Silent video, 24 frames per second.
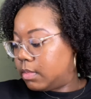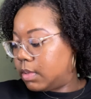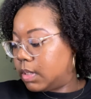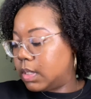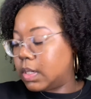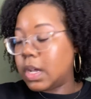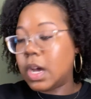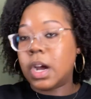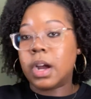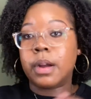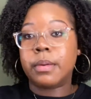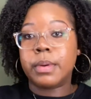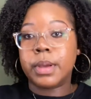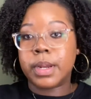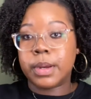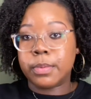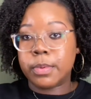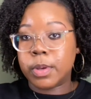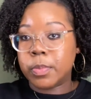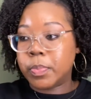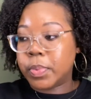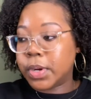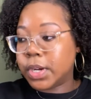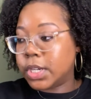already
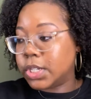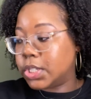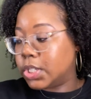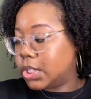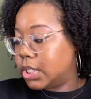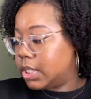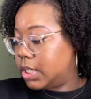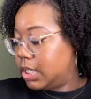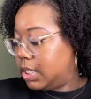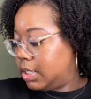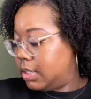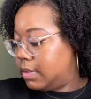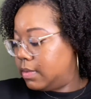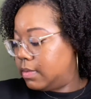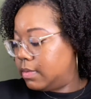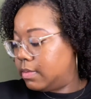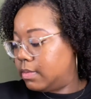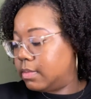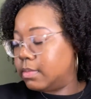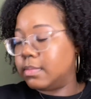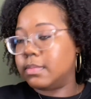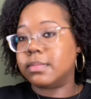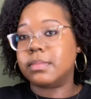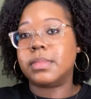repurchased.
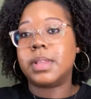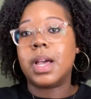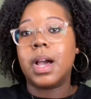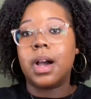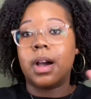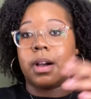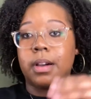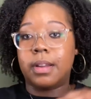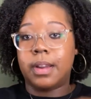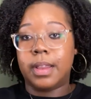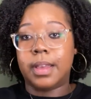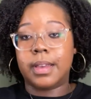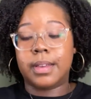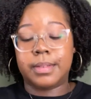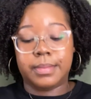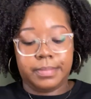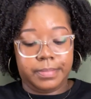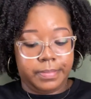all that.